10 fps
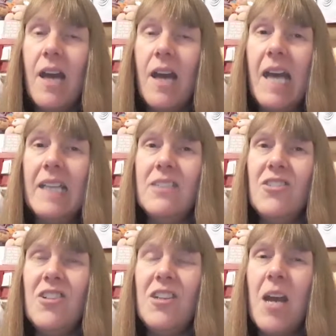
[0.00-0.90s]

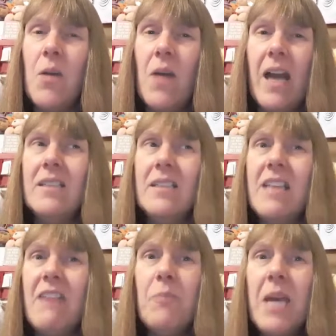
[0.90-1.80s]
And, you know, and
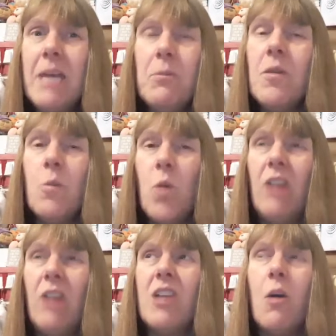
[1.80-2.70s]
if people in the
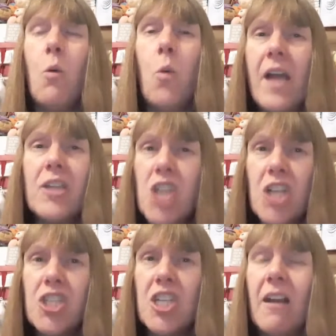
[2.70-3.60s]
world are all they're
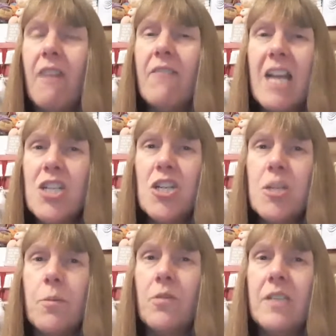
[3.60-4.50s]
judging a
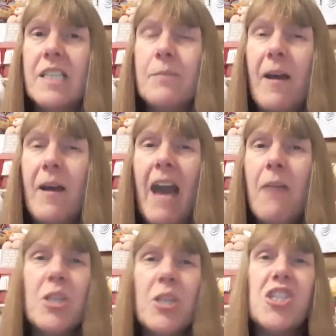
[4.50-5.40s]
relationship on is by
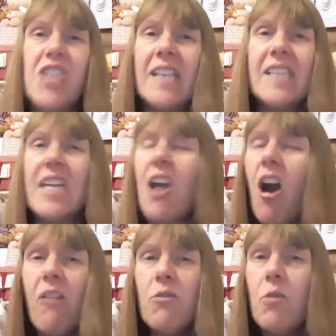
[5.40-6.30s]
how much sex they
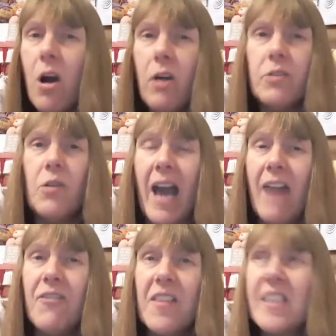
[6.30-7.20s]
are or are not
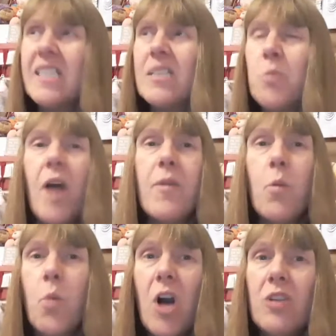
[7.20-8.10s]
having, this is why the
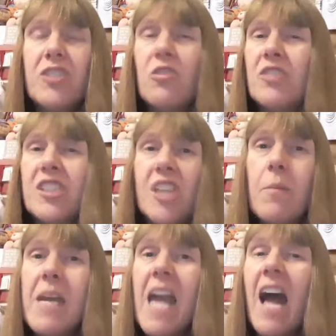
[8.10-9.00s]
world has got so
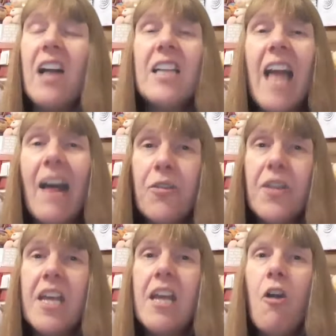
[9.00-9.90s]
many
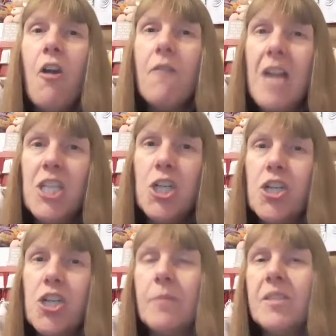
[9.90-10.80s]
unhealthy
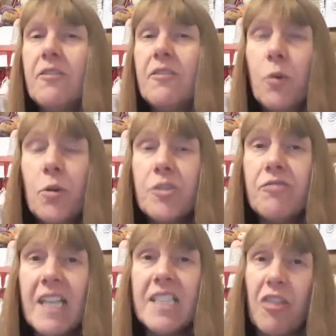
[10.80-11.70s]
relationships. Divorce
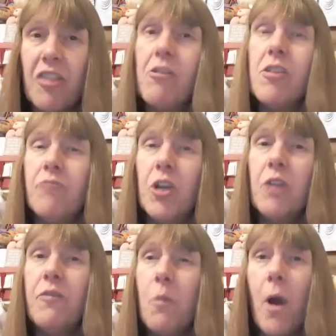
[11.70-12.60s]
rates are through the
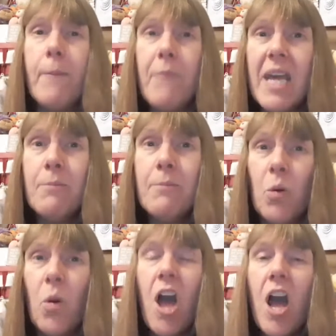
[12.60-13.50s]
roof, and why
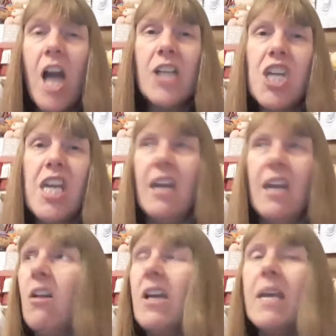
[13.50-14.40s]
people are
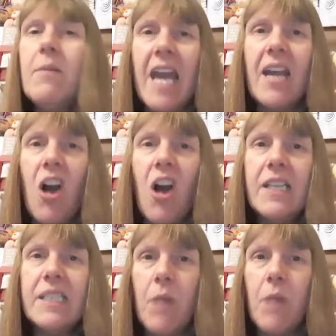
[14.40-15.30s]
cheating. I keep getting
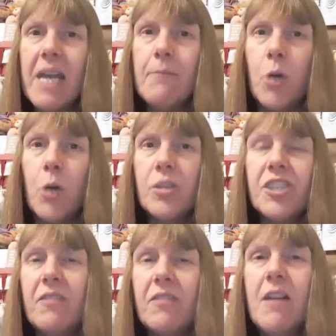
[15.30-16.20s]
guys in my
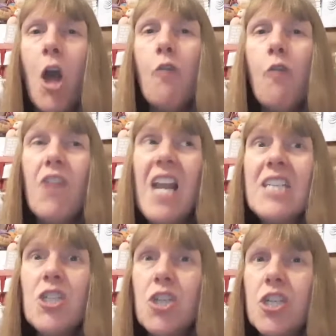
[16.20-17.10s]
inbox that are in
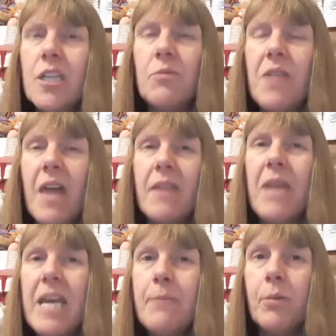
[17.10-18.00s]
relationships with other
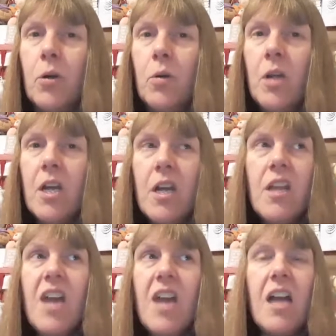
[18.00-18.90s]
people
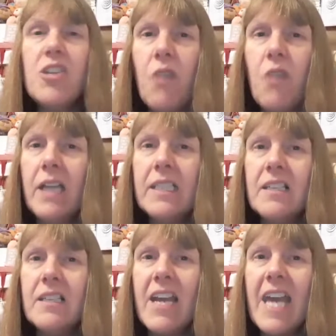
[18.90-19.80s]
that are trying
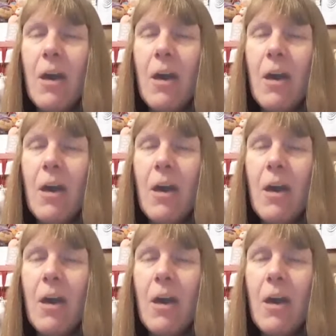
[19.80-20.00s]
to, like, hit